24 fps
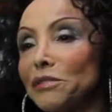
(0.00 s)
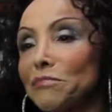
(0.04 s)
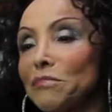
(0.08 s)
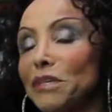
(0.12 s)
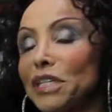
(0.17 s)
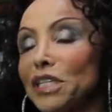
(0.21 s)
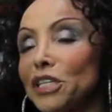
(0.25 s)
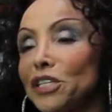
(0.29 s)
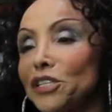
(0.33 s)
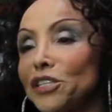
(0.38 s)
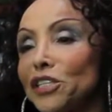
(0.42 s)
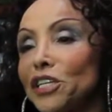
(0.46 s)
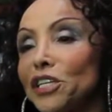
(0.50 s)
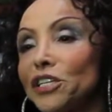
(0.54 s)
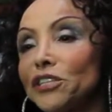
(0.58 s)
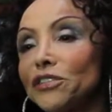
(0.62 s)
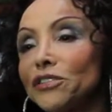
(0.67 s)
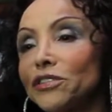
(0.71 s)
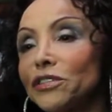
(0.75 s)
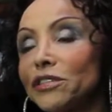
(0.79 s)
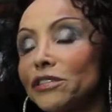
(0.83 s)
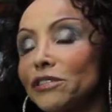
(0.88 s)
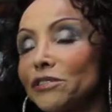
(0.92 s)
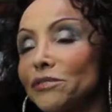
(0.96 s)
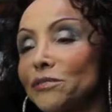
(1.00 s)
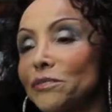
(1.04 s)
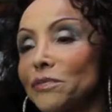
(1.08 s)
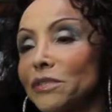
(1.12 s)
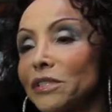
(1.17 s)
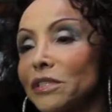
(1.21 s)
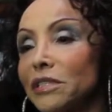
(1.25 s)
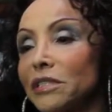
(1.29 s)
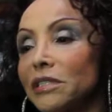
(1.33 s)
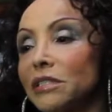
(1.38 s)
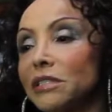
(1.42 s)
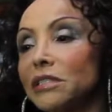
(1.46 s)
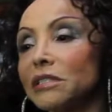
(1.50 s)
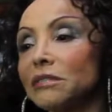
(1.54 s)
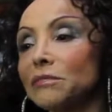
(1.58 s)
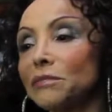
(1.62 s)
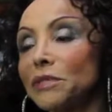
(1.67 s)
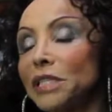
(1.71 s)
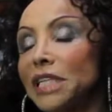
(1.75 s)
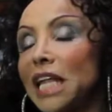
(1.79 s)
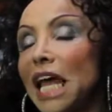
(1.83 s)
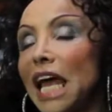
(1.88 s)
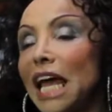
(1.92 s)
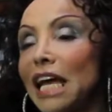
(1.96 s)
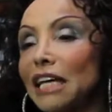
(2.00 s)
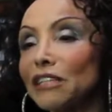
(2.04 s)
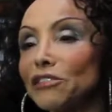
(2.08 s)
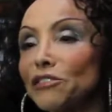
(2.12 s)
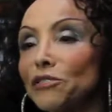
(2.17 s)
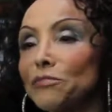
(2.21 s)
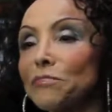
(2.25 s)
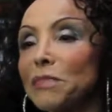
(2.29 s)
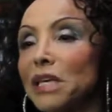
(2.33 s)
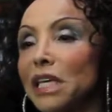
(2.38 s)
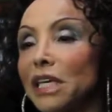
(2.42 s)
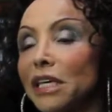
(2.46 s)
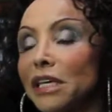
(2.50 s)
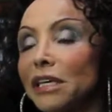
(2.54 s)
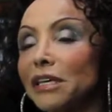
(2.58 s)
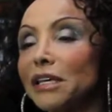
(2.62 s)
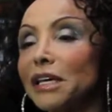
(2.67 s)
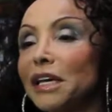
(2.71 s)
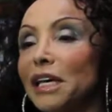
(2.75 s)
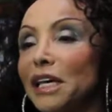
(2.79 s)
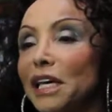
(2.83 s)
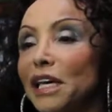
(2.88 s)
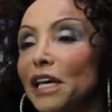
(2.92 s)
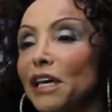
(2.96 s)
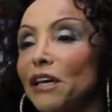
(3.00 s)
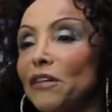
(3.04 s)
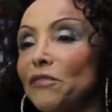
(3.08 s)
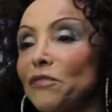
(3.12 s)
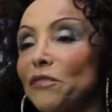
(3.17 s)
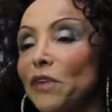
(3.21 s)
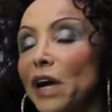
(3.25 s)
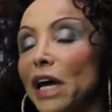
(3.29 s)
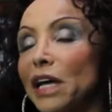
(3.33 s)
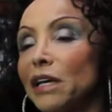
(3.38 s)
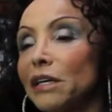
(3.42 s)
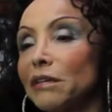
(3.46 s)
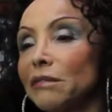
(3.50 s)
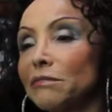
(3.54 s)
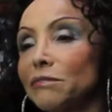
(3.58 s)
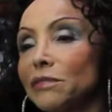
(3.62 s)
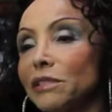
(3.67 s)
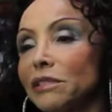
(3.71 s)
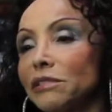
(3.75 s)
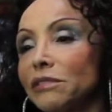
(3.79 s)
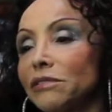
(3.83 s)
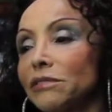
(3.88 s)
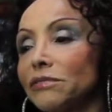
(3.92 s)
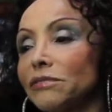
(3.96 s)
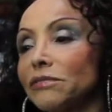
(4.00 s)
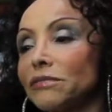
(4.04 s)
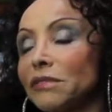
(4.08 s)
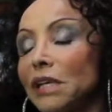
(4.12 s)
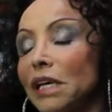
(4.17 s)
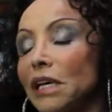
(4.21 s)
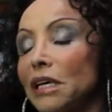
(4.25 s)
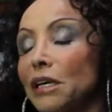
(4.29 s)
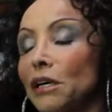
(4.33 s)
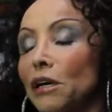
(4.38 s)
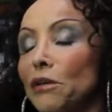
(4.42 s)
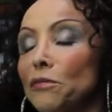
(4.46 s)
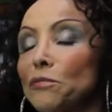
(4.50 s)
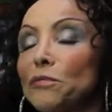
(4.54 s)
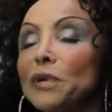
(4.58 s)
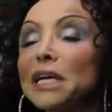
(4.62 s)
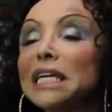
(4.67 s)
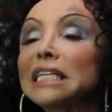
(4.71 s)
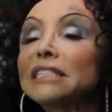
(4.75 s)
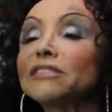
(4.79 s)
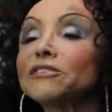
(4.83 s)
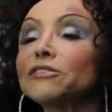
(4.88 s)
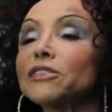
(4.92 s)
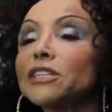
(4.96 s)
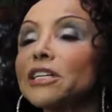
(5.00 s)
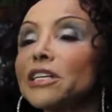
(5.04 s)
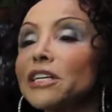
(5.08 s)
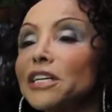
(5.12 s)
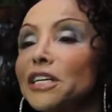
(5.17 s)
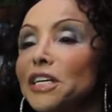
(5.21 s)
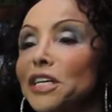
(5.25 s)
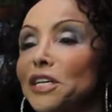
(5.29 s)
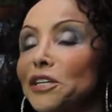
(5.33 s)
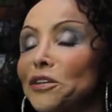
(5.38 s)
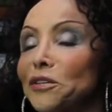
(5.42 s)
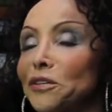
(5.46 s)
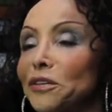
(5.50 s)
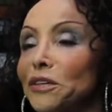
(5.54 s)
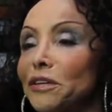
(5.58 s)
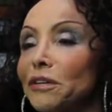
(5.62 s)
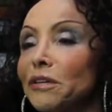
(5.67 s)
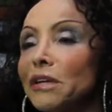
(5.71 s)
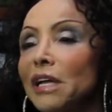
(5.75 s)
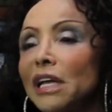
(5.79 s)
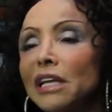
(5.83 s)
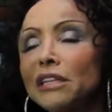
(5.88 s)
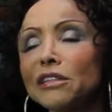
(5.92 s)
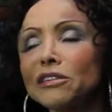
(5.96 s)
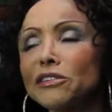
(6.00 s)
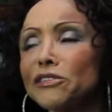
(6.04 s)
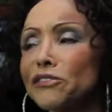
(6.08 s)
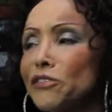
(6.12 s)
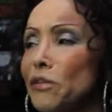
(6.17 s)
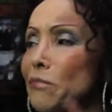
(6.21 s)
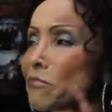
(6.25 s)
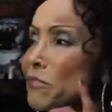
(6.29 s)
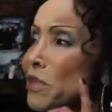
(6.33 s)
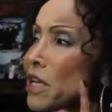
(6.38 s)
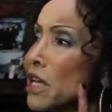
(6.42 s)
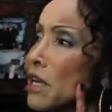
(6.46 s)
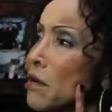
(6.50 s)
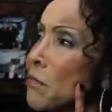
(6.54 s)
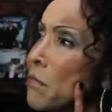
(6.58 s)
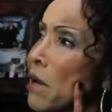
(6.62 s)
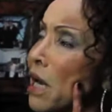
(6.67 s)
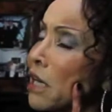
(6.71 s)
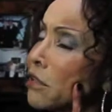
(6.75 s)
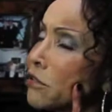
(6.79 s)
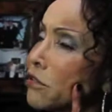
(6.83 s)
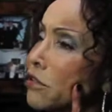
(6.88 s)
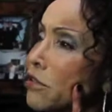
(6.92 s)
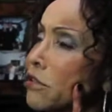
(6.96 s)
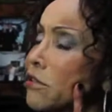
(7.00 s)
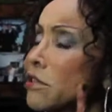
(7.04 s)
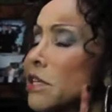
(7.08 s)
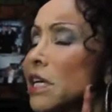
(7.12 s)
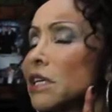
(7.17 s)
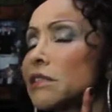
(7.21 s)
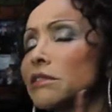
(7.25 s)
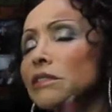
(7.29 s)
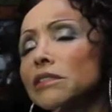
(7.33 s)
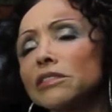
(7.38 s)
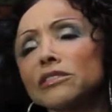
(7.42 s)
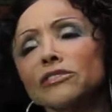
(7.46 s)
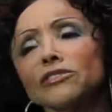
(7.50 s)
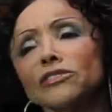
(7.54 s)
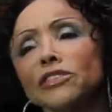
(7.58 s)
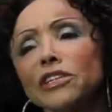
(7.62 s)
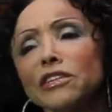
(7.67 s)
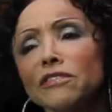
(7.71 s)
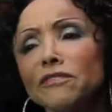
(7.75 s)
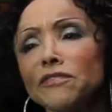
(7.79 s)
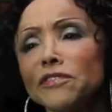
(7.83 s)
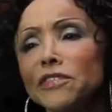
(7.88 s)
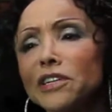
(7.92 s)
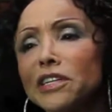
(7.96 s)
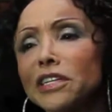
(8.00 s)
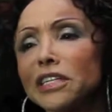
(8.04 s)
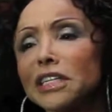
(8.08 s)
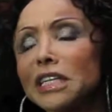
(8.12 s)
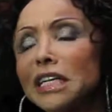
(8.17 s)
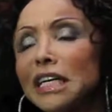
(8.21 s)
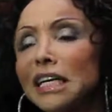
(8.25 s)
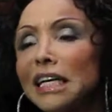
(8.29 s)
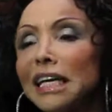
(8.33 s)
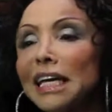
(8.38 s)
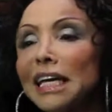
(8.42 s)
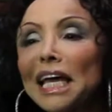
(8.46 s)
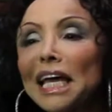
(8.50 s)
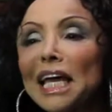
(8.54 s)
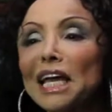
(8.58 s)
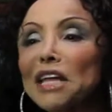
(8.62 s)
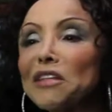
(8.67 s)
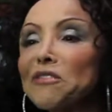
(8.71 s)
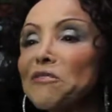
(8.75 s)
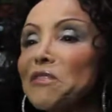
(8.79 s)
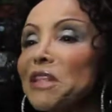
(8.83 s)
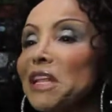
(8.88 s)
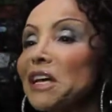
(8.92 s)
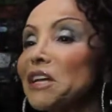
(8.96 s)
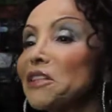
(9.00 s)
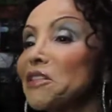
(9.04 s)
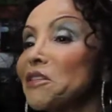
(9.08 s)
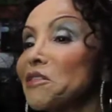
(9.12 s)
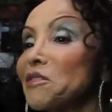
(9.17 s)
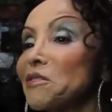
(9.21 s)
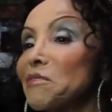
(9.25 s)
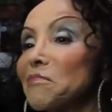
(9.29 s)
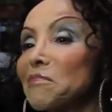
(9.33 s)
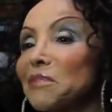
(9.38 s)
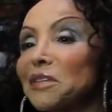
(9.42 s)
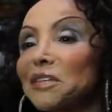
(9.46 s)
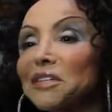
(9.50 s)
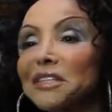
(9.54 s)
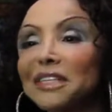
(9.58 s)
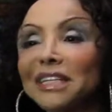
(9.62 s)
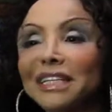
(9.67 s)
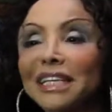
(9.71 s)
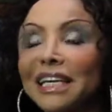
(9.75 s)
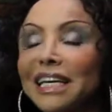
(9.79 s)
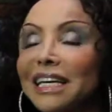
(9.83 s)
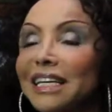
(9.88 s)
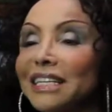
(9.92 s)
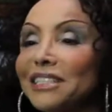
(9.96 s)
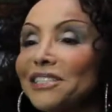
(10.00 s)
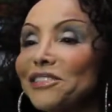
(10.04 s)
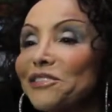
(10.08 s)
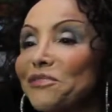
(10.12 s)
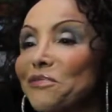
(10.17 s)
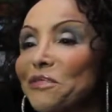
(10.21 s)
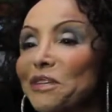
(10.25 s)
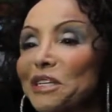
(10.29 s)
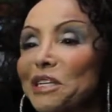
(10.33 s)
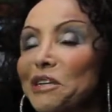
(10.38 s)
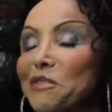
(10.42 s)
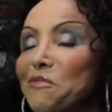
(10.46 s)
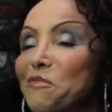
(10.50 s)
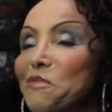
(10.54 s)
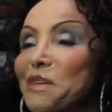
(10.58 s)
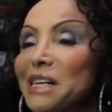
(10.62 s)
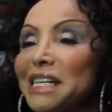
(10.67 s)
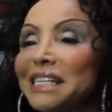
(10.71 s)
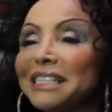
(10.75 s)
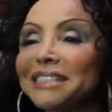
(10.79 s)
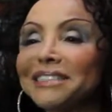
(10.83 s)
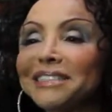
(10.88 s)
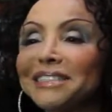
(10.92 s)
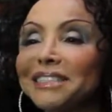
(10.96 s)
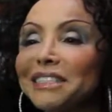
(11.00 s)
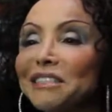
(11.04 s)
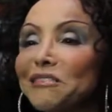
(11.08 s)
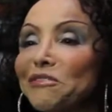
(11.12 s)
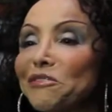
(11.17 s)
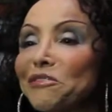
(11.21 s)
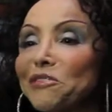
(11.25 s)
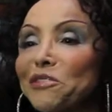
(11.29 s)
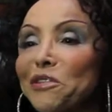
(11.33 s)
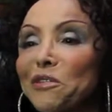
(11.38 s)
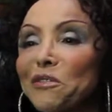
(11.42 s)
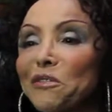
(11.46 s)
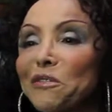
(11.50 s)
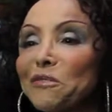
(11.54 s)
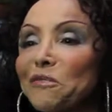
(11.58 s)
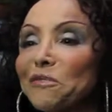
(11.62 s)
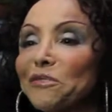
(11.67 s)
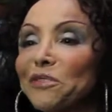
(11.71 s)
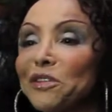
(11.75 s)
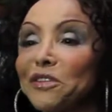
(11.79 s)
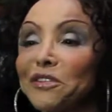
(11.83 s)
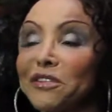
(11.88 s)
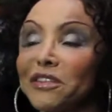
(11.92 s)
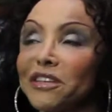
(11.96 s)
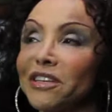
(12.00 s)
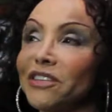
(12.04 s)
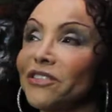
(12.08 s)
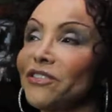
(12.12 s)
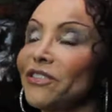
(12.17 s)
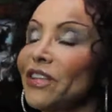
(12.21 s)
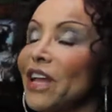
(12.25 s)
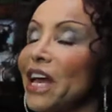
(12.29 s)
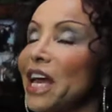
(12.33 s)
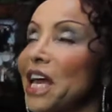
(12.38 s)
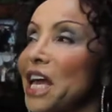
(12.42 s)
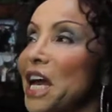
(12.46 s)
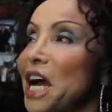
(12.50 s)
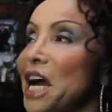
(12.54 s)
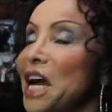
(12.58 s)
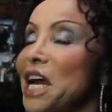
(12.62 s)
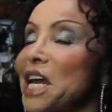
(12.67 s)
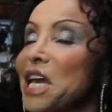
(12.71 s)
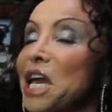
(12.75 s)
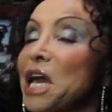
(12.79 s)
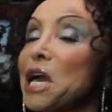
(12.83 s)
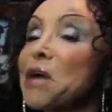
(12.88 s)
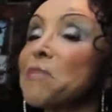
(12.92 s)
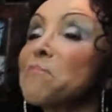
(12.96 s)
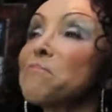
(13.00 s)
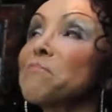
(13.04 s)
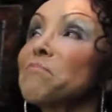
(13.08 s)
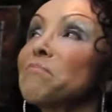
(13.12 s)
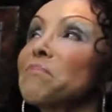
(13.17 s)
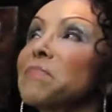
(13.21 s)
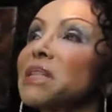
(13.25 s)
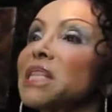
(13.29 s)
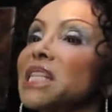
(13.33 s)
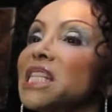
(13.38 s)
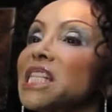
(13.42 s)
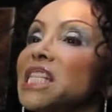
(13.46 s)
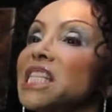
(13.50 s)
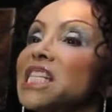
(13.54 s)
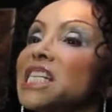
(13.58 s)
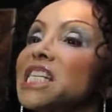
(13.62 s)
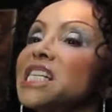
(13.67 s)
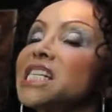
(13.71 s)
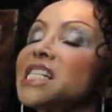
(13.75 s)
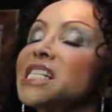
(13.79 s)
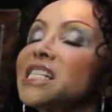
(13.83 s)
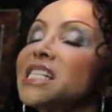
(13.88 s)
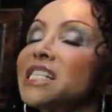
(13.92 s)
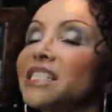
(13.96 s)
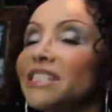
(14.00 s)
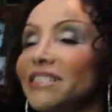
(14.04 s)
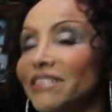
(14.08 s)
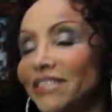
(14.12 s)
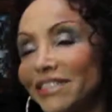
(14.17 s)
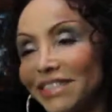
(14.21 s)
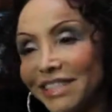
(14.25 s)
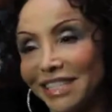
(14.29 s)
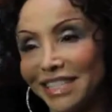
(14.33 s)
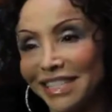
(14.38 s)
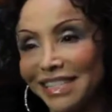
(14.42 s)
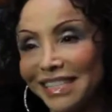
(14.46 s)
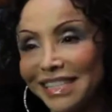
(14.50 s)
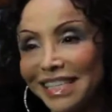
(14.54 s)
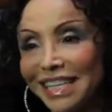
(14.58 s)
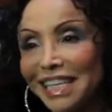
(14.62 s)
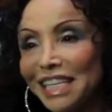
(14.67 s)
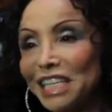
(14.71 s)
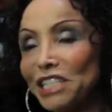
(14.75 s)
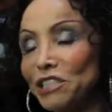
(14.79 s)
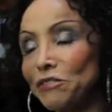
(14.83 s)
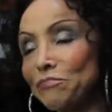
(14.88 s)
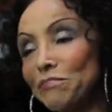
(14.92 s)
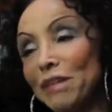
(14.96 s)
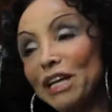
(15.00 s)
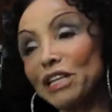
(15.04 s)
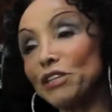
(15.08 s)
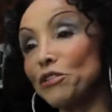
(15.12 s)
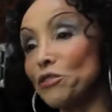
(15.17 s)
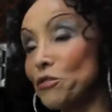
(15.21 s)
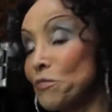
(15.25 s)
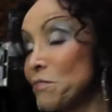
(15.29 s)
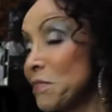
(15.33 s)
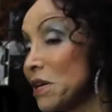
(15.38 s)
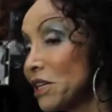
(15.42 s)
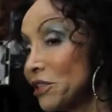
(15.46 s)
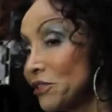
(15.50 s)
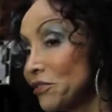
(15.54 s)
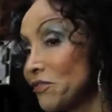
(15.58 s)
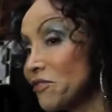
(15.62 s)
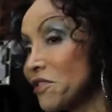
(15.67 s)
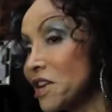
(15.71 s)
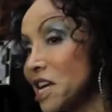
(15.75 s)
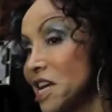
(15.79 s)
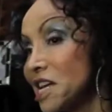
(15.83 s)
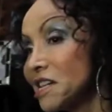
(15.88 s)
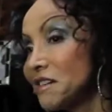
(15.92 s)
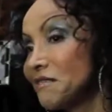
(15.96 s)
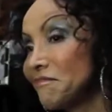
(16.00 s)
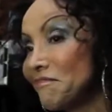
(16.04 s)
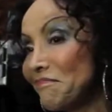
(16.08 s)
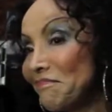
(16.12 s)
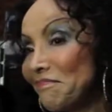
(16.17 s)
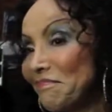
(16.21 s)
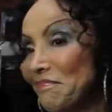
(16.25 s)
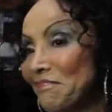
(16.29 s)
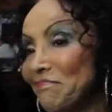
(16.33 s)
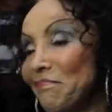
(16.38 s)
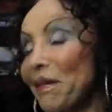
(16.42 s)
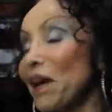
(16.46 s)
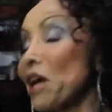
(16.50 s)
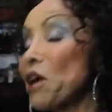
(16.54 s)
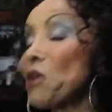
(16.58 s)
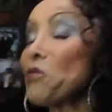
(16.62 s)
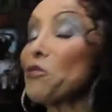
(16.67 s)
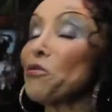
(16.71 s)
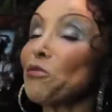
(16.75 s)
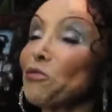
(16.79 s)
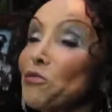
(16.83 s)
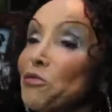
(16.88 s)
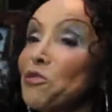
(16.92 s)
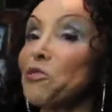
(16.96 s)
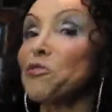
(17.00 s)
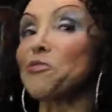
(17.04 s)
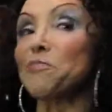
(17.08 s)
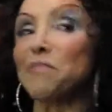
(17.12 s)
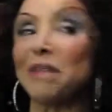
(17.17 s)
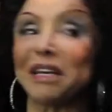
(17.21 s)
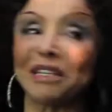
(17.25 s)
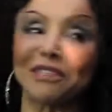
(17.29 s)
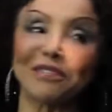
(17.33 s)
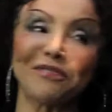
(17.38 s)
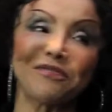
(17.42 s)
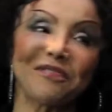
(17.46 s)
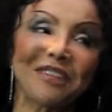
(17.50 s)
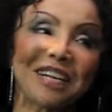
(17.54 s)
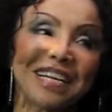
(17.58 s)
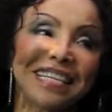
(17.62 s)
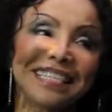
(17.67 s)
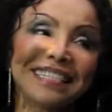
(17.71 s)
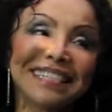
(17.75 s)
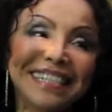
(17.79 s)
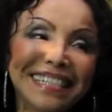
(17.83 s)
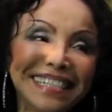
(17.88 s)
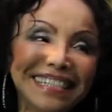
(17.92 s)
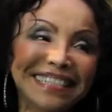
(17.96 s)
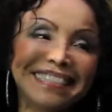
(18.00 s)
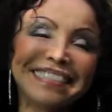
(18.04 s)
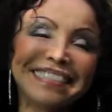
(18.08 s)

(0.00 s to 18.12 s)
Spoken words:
some of the teachers would ask me if I was rested, or "There's something about you that looks different," and none of them could guess what it was. And so to this day, I am pleased. He's my new best friend, my old new best friend.